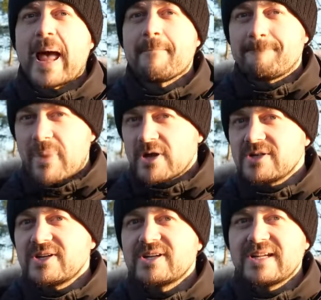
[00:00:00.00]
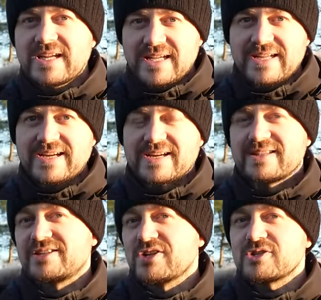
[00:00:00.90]
abundantly clear
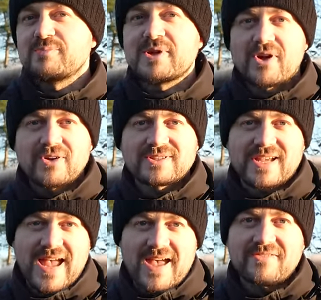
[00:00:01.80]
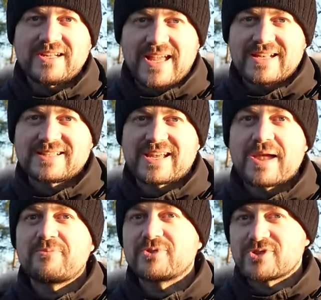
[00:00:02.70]
that just because I have a
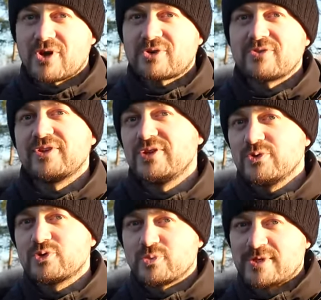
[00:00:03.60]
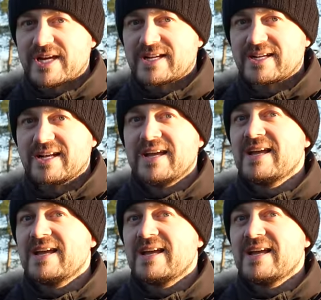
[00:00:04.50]
landscape photography YouTube channel,